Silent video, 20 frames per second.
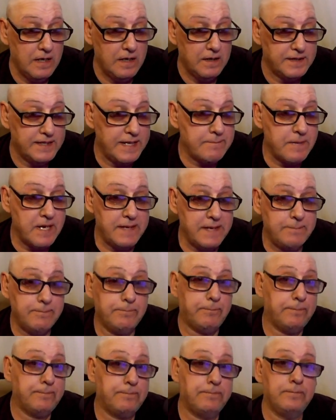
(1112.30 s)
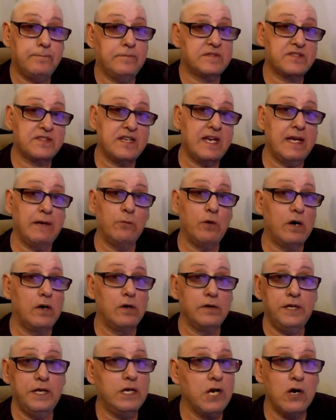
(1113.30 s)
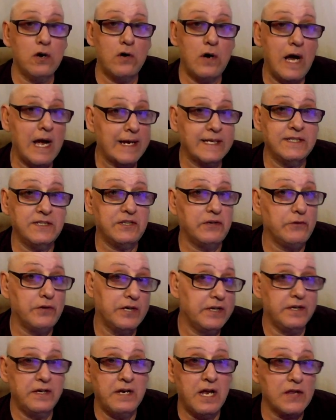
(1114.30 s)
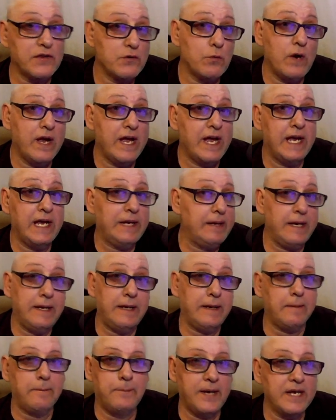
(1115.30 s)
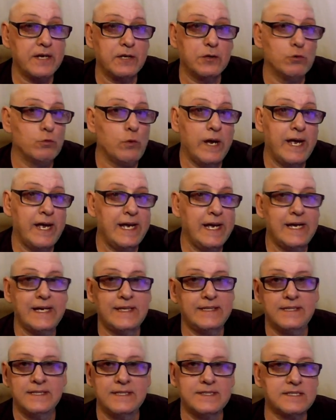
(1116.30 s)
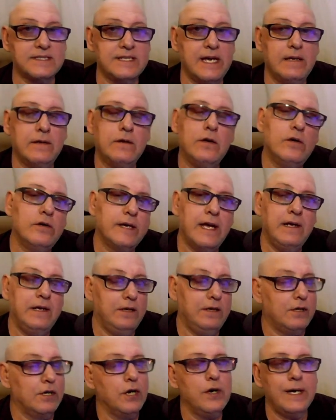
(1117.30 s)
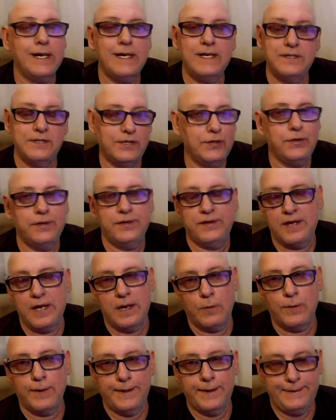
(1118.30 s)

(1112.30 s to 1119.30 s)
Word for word: They might say, well, you know, I can do it another way and a better way and this and that. Okay, go ahead and do it that way.